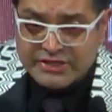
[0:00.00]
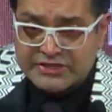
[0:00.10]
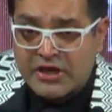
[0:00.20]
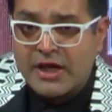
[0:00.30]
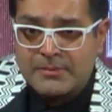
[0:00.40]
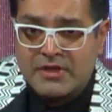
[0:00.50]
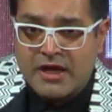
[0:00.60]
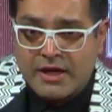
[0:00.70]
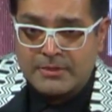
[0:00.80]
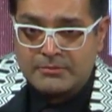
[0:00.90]
in the time that
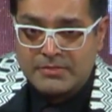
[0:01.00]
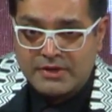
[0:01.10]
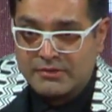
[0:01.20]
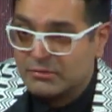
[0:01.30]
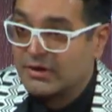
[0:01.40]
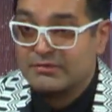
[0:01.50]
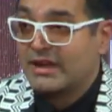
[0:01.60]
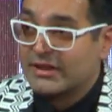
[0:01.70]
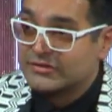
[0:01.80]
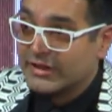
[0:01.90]
I'm, well,
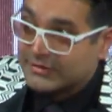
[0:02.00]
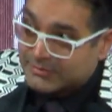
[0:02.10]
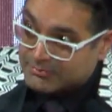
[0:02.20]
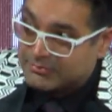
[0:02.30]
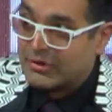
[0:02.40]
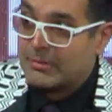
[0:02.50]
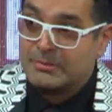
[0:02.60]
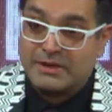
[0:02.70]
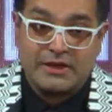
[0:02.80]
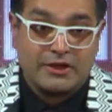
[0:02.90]
actually it's
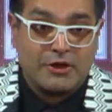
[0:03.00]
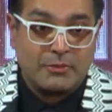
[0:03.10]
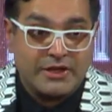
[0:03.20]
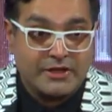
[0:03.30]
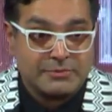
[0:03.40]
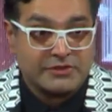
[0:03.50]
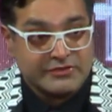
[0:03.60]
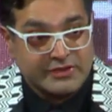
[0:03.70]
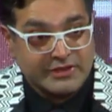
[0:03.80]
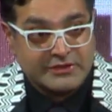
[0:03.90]
probably been a lot worse, but
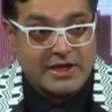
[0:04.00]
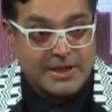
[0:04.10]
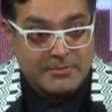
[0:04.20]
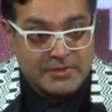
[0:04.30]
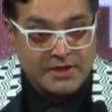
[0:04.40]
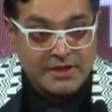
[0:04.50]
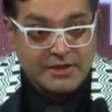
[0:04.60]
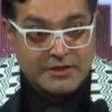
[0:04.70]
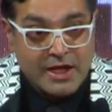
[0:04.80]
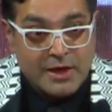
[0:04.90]
just in the time
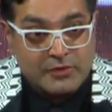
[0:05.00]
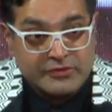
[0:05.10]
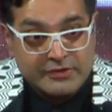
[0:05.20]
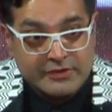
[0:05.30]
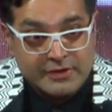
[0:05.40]
that I was